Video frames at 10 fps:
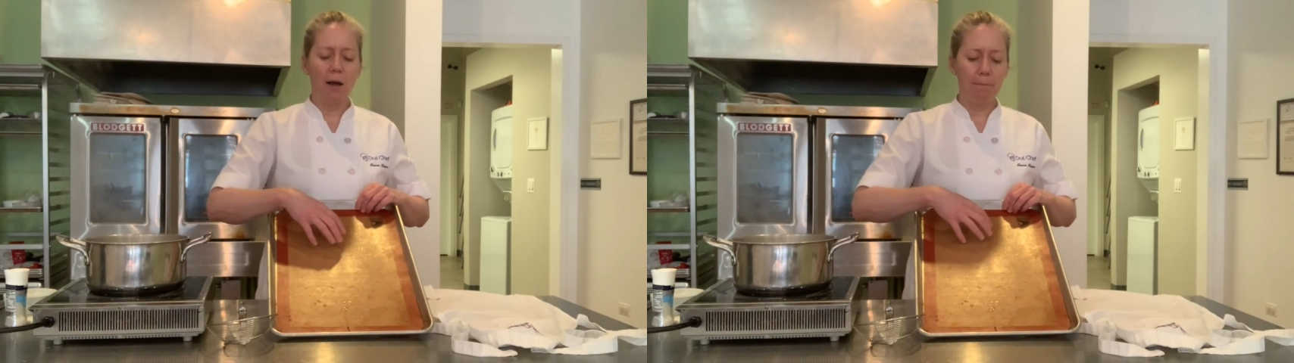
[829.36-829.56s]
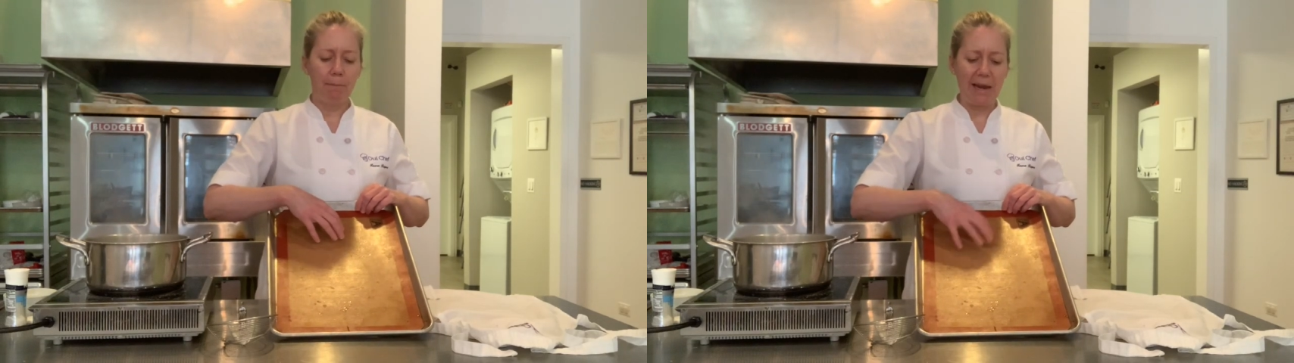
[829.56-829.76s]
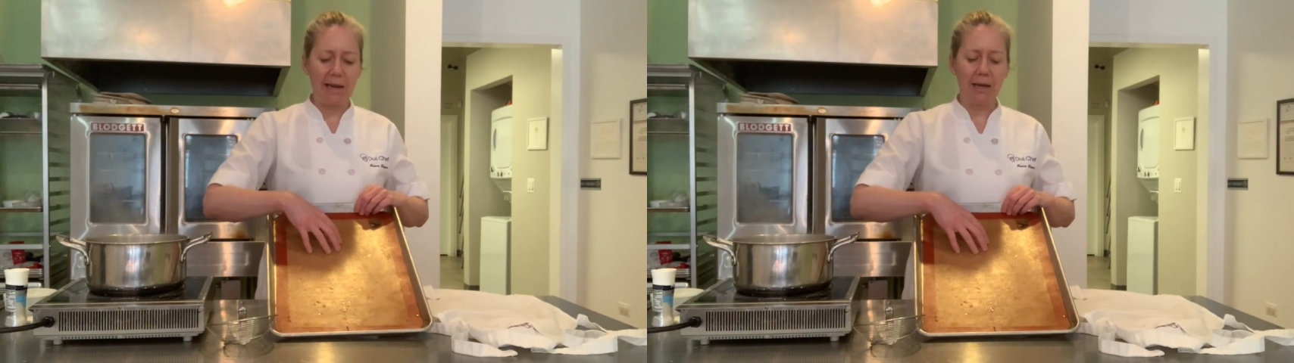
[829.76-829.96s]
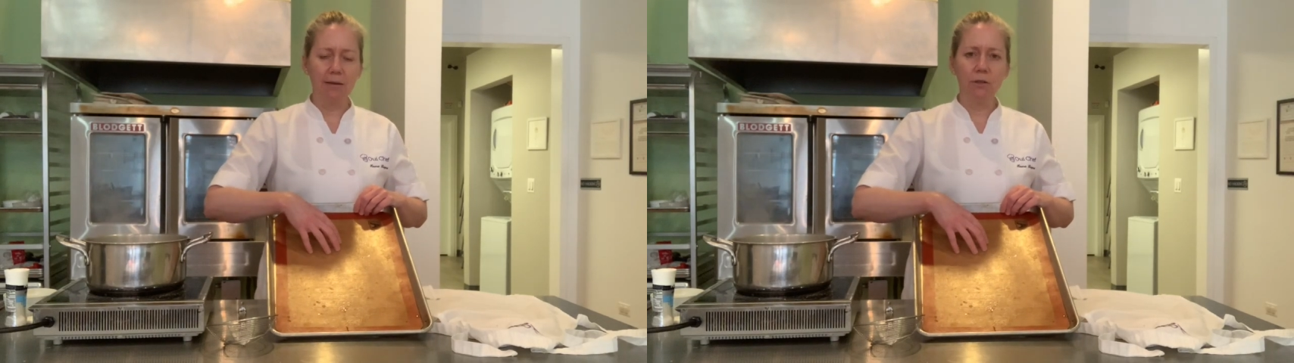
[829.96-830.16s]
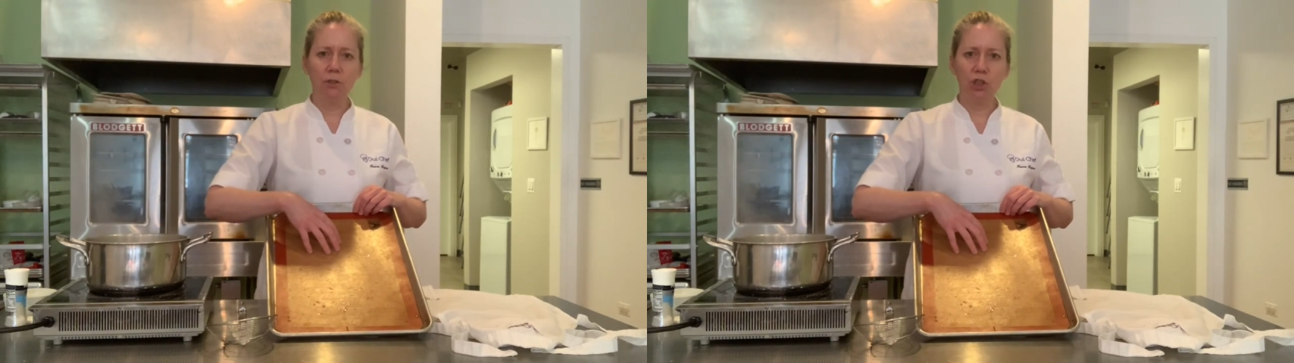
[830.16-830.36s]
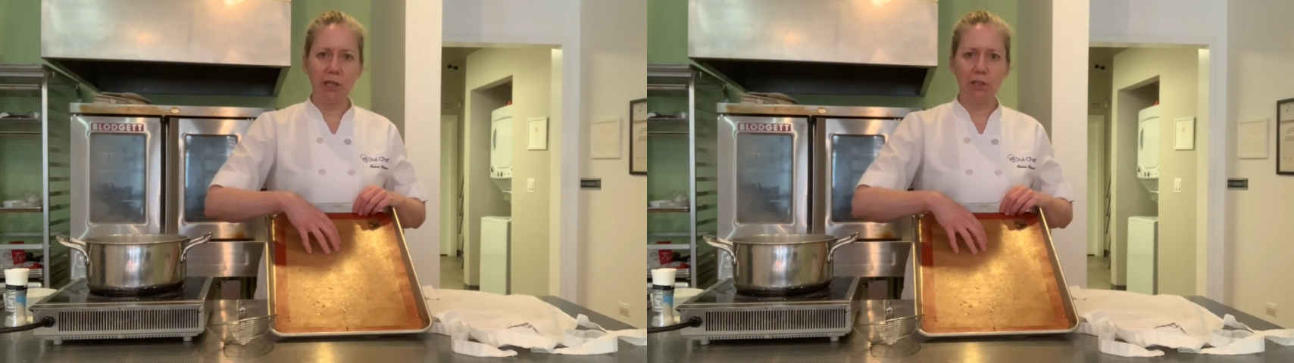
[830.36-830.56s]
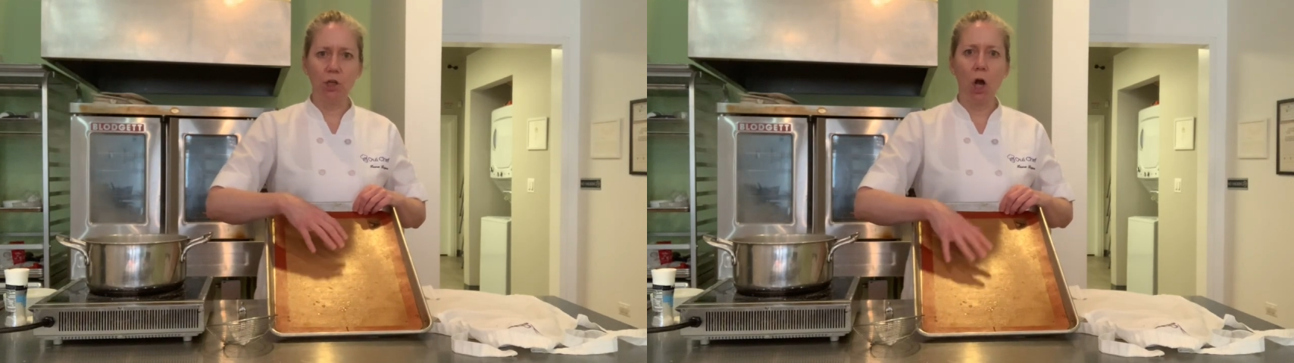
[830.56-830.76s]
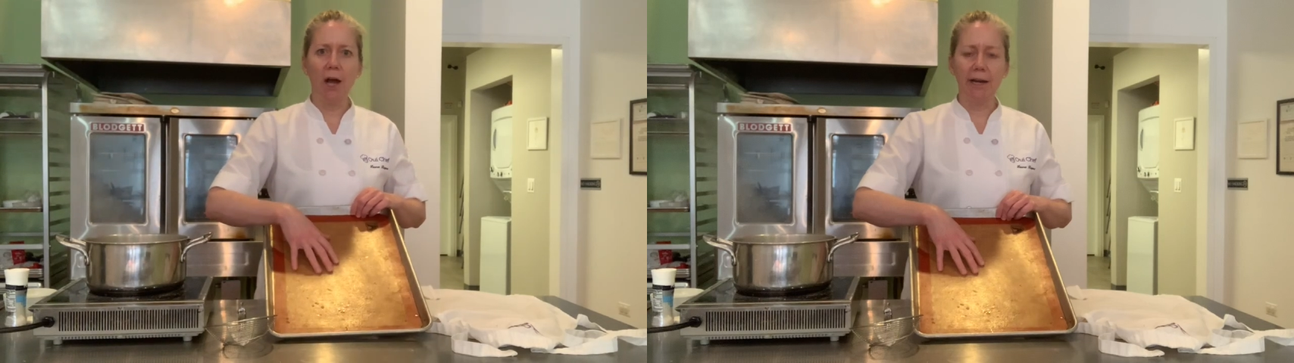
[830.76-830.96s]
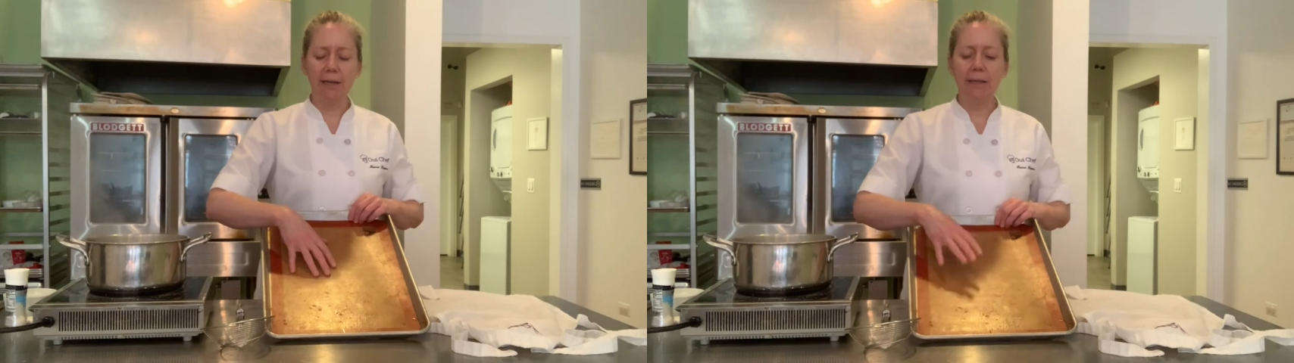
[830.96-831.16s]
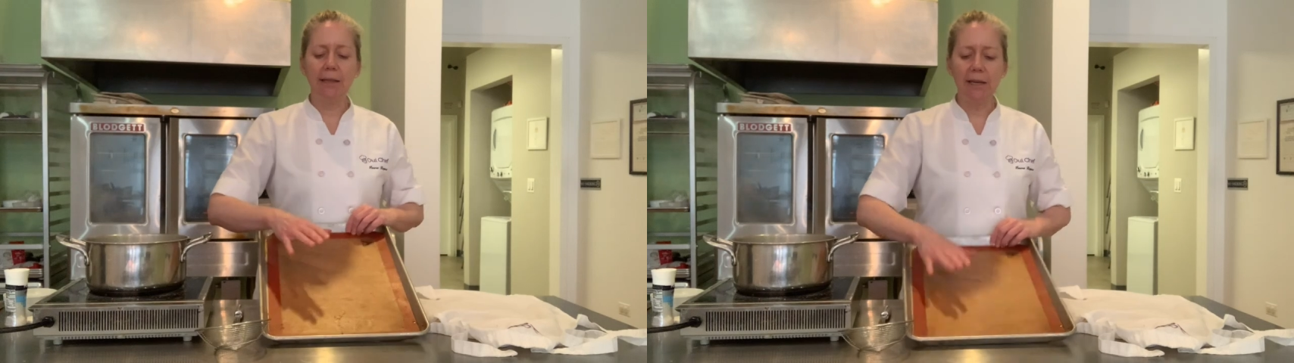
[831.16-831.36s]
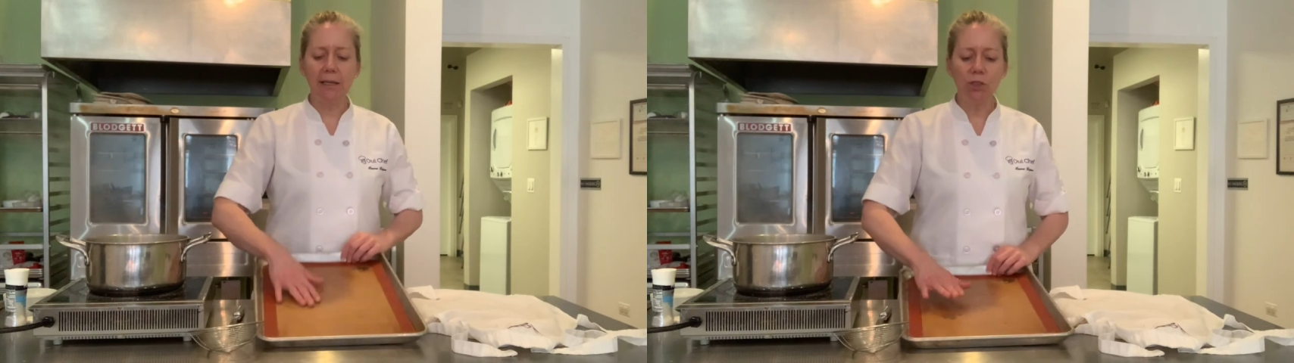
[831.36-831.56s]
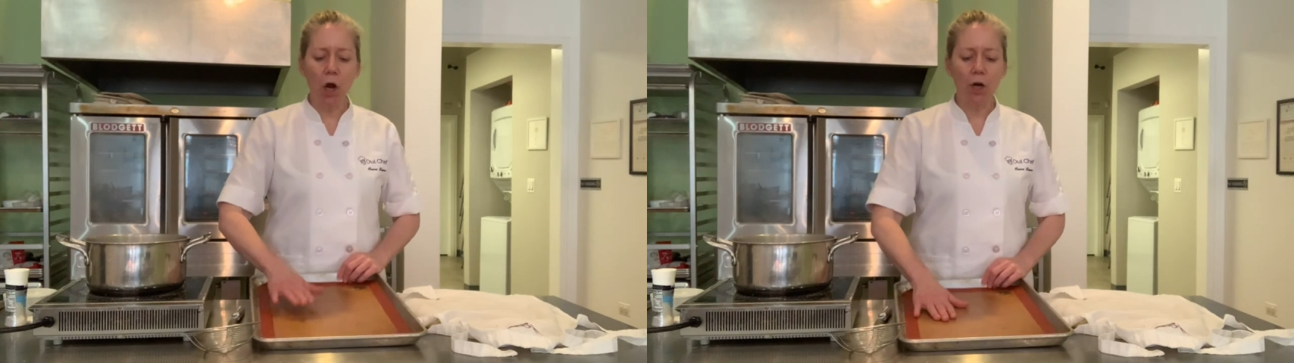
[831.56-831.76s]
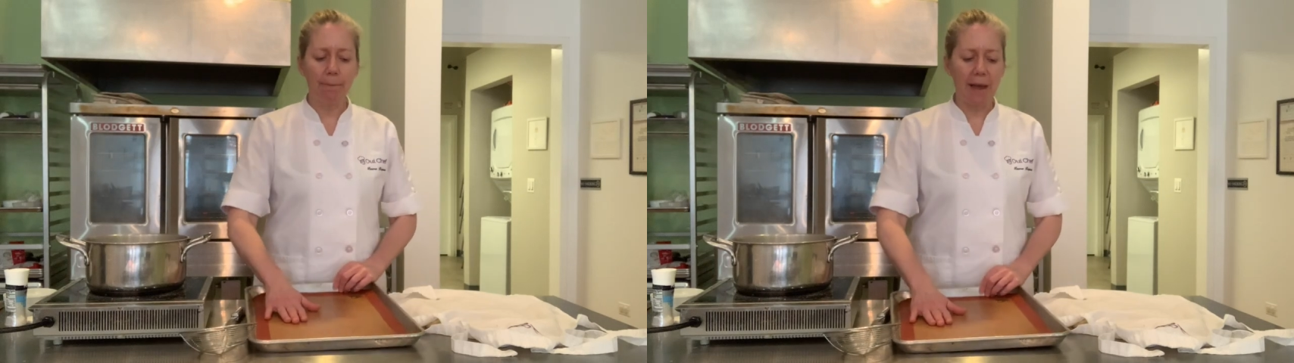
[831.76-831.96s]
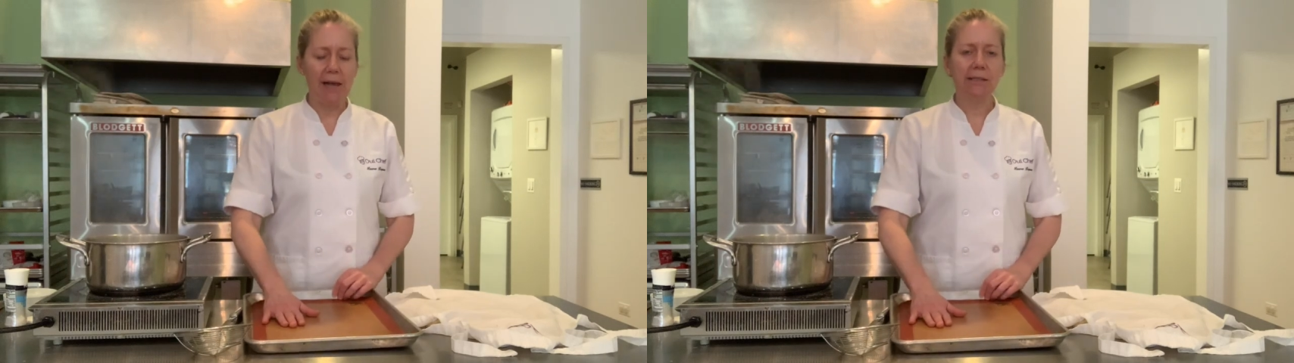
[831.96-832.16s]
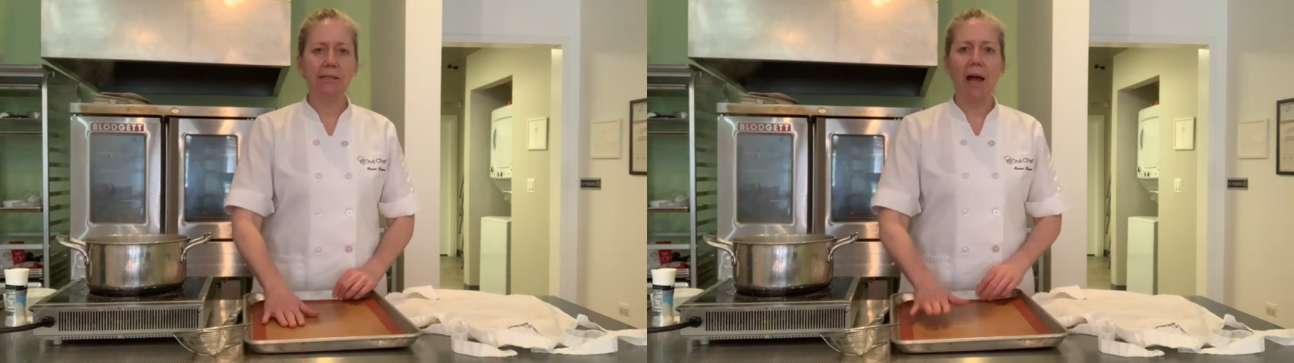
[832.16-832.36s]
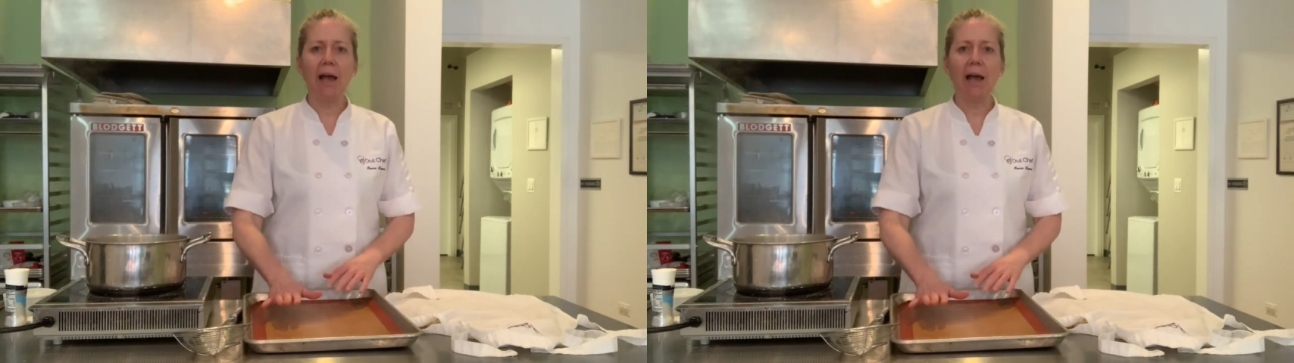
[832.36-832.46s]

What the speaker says: baking sheet on it. These are best.